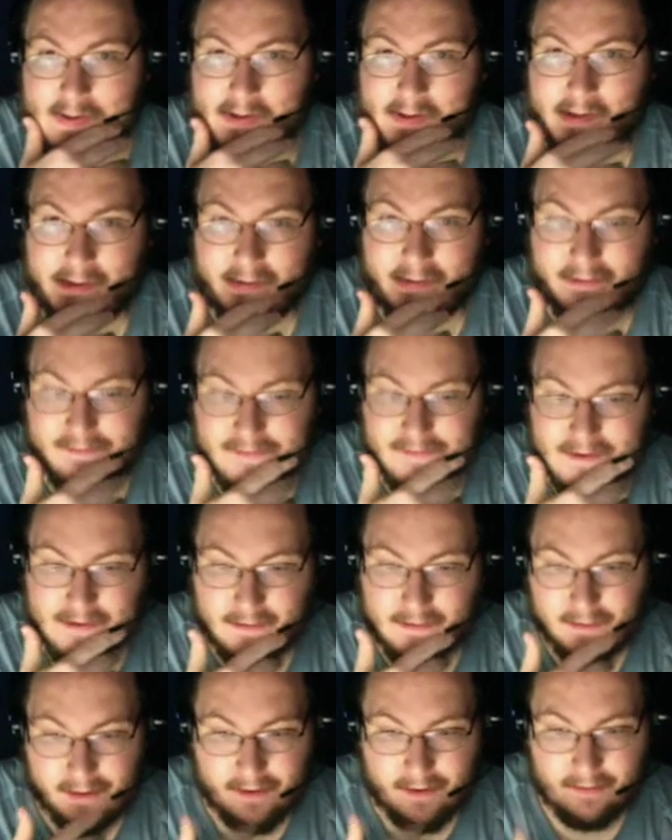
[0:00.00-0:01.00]
on the
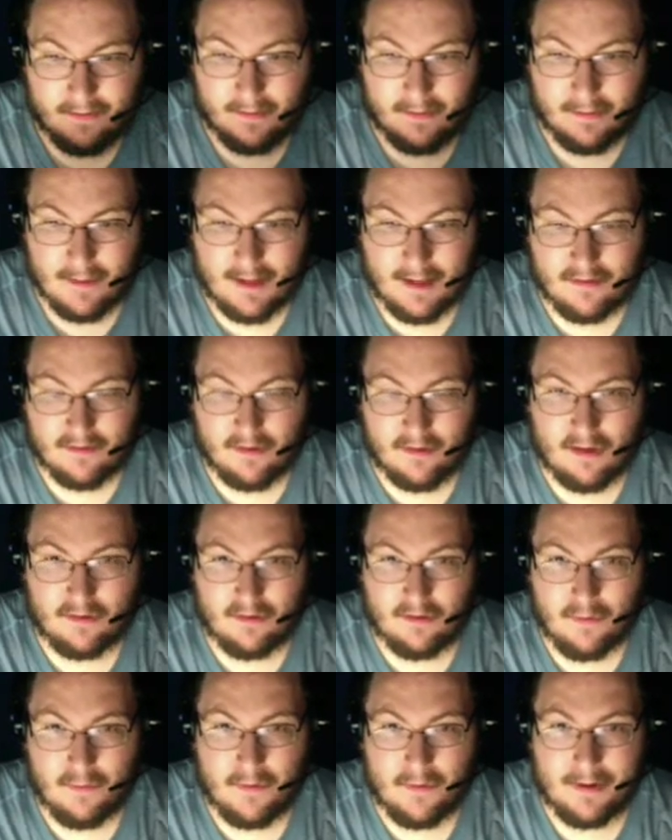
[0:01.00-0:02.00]
phone, that's
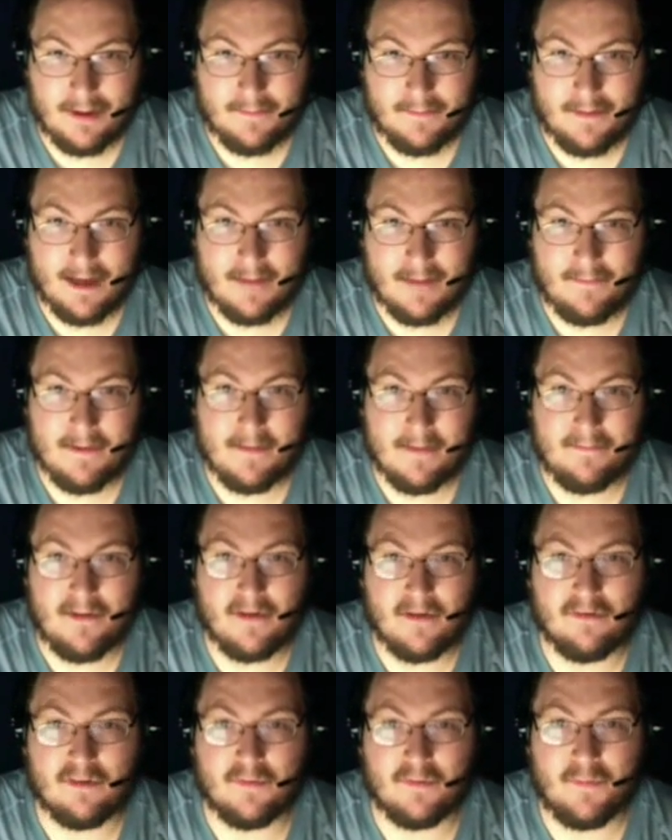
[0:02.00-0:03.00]
also pretty peppy.
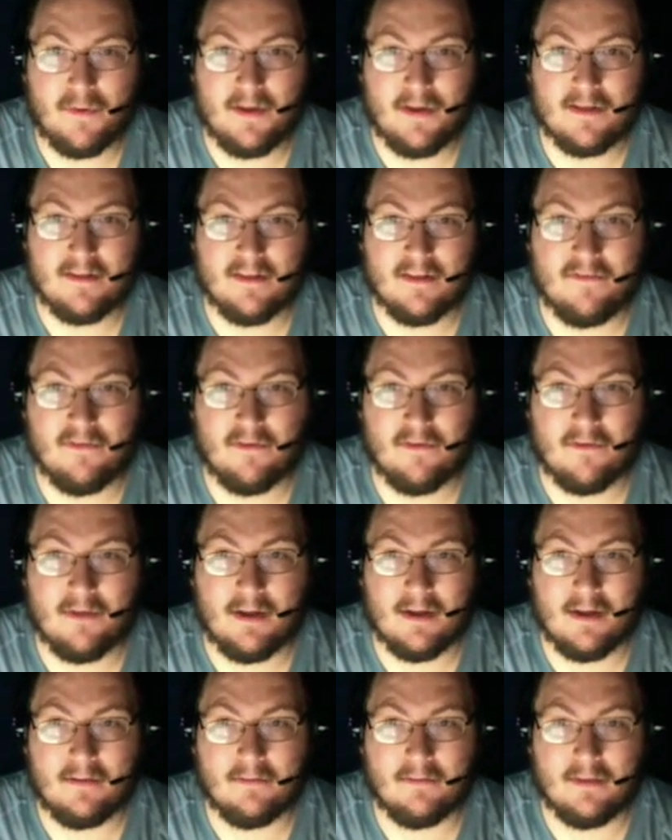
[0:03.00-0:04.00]
Bonus points if you're
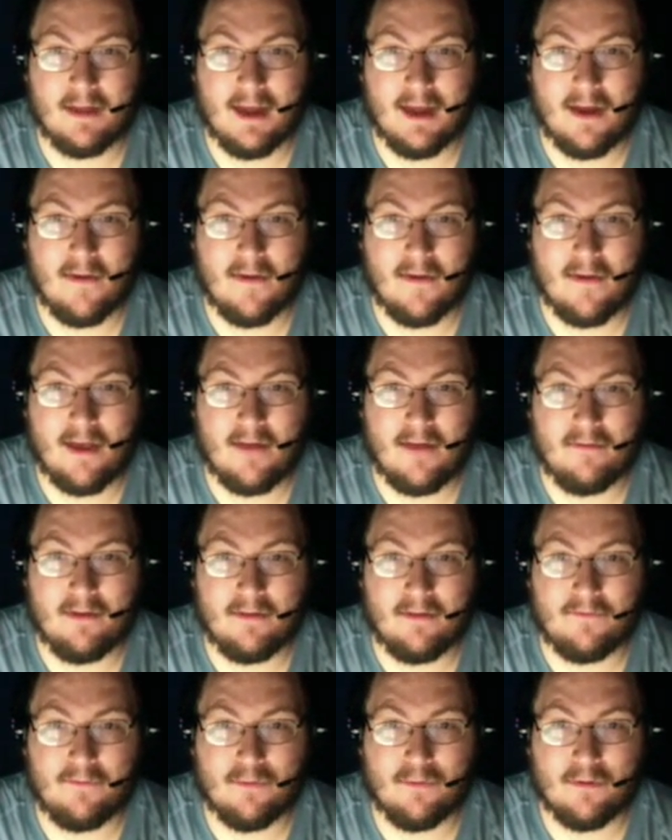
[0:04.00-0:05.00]
in an area with
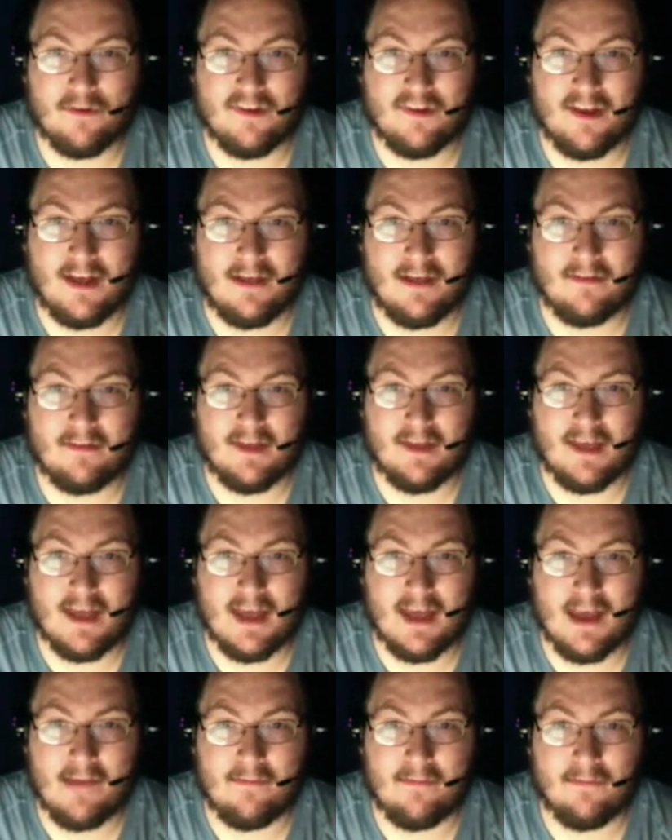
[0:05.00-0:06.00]
4G
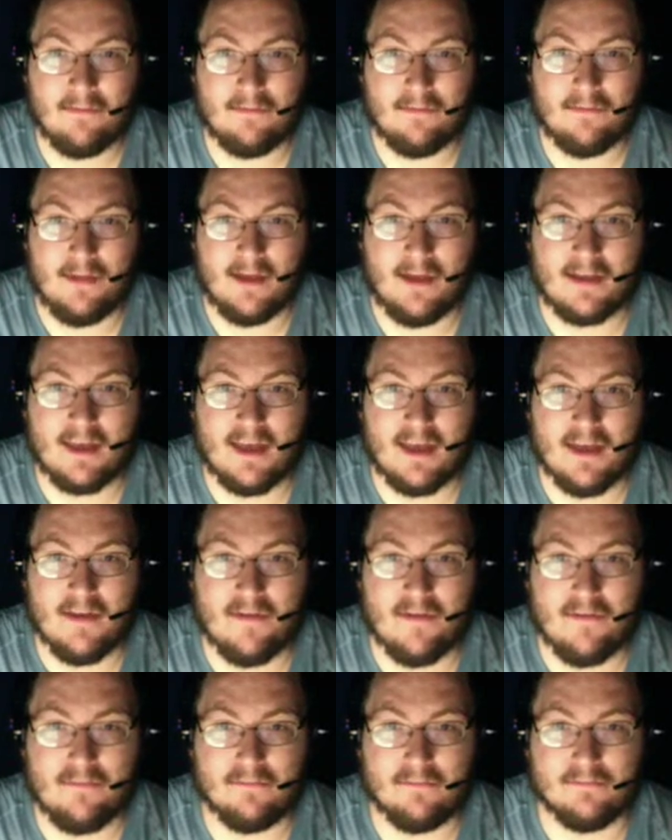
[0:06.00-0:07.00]
LTE. Lucky
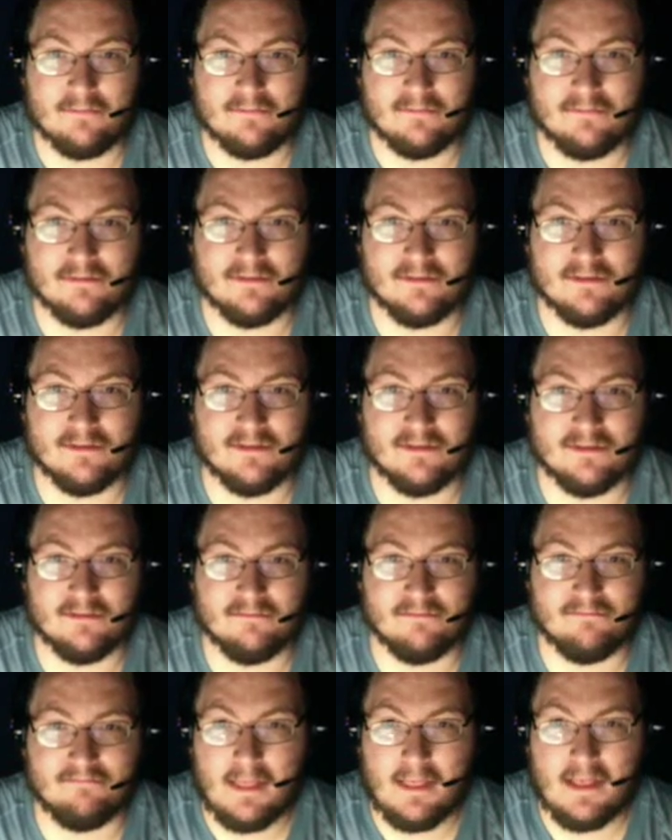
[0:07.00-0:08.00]
you.
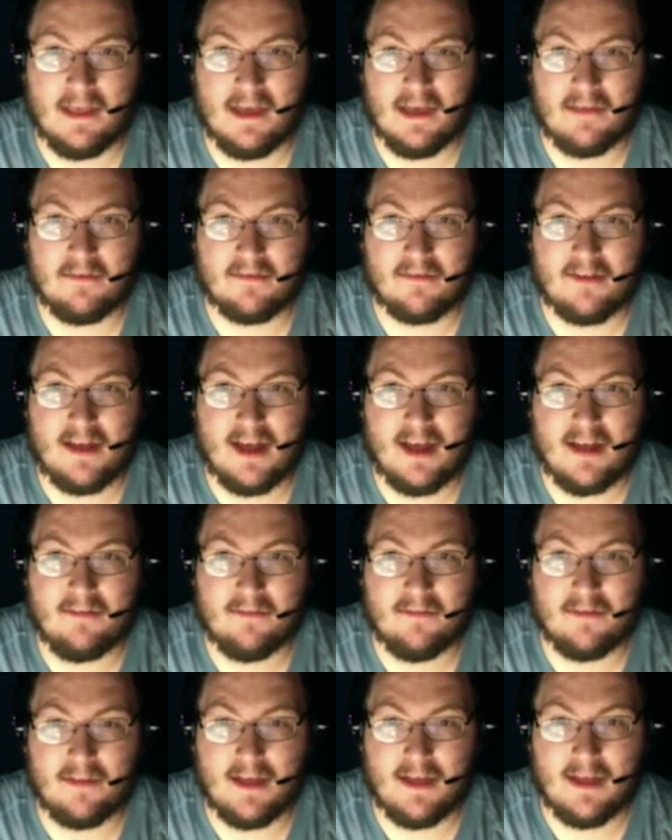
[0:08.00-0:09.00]
Yeah, there's times
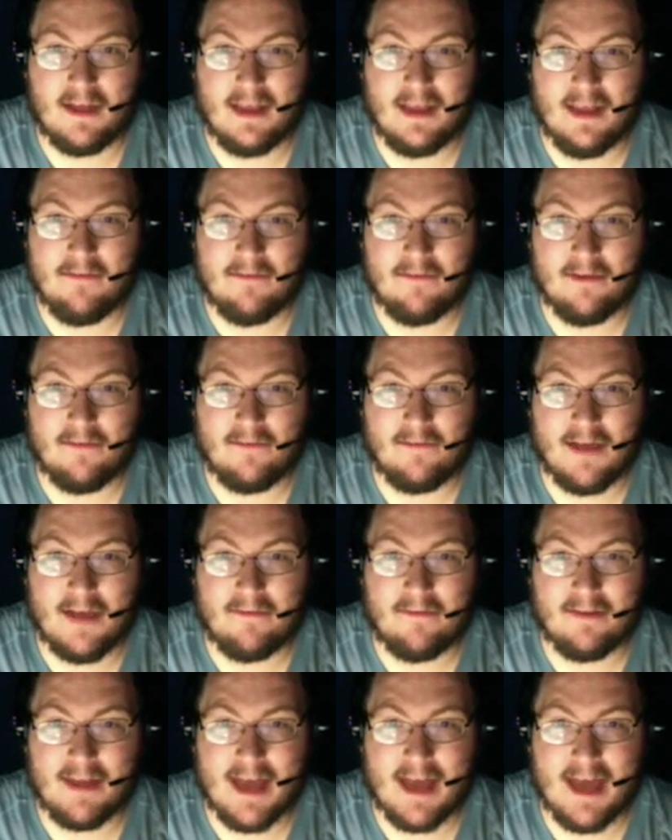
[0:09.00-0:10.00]
where, even if I
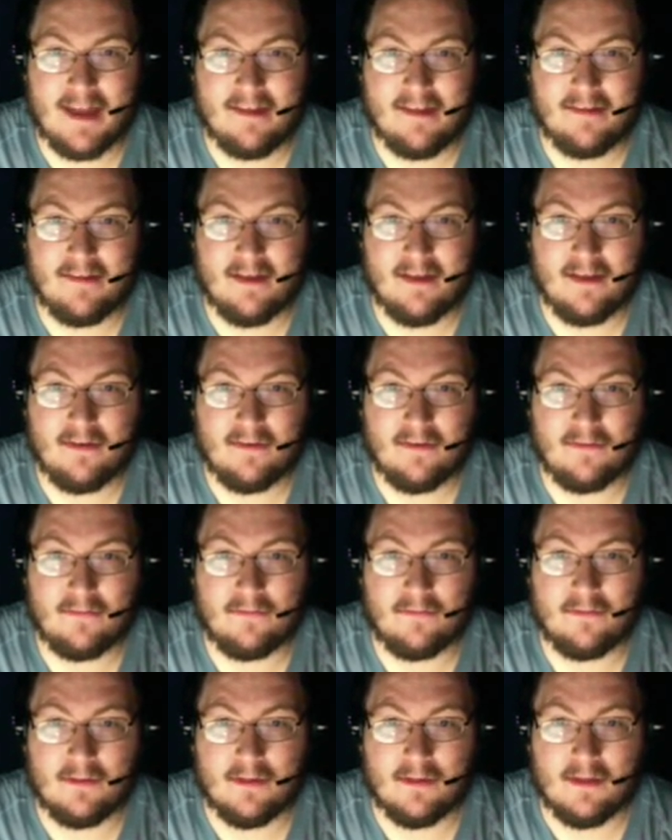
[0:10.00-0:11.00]
have a data signal,
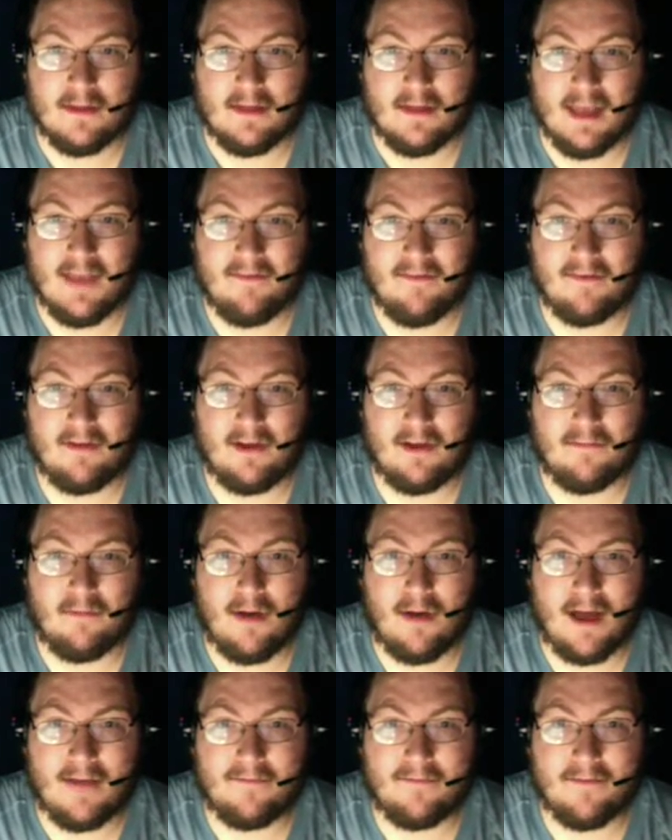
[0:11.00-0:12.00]
even on
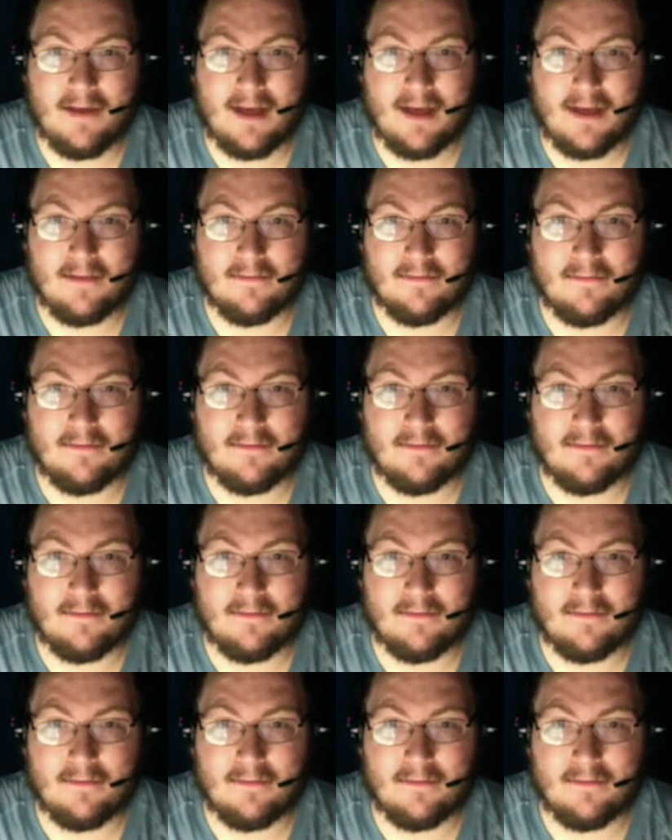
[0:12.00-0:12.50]
Wi-Fi,